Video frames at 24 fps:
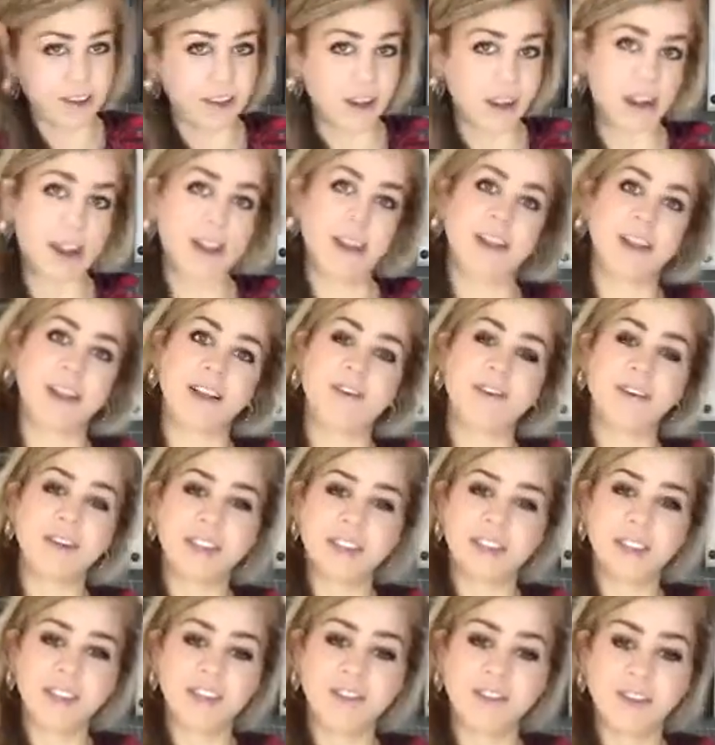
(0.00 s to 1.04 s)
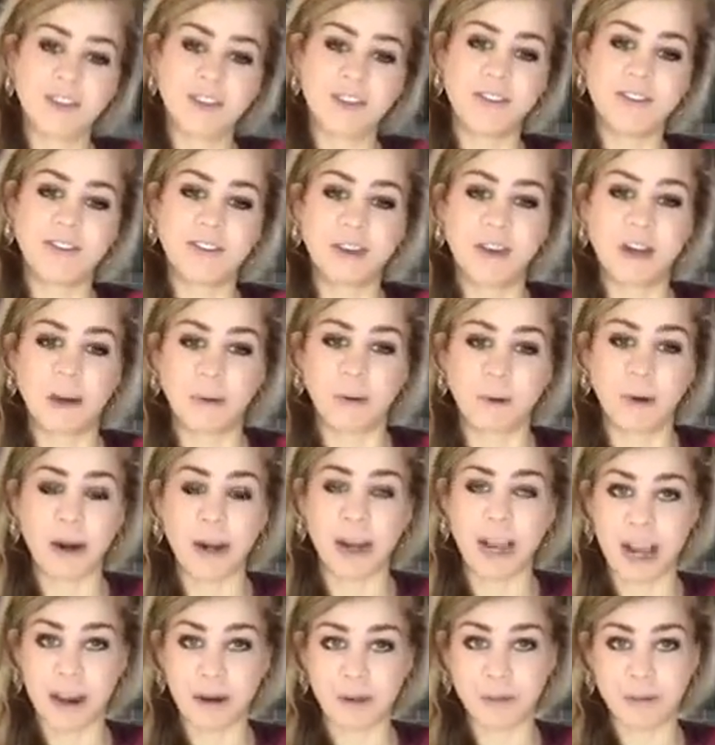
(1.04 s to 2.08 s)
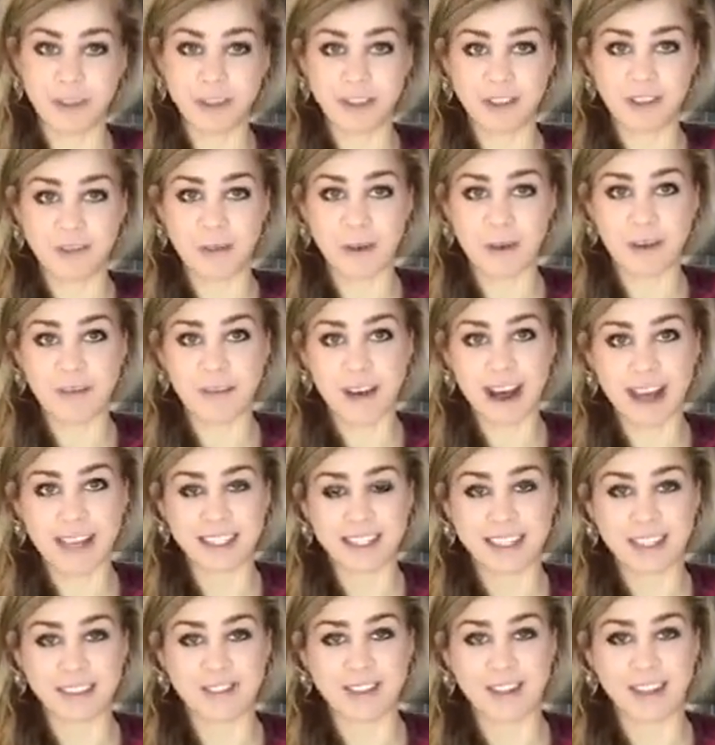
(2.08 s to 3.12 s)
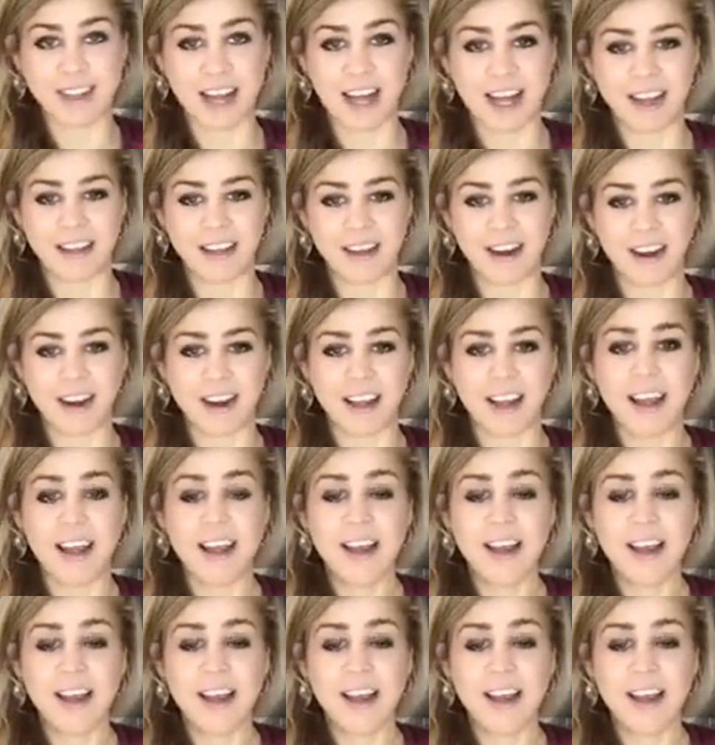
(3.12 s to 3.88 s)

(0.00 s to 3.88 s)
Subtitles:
and especially if you're doing a workout once you've been fasting for that long.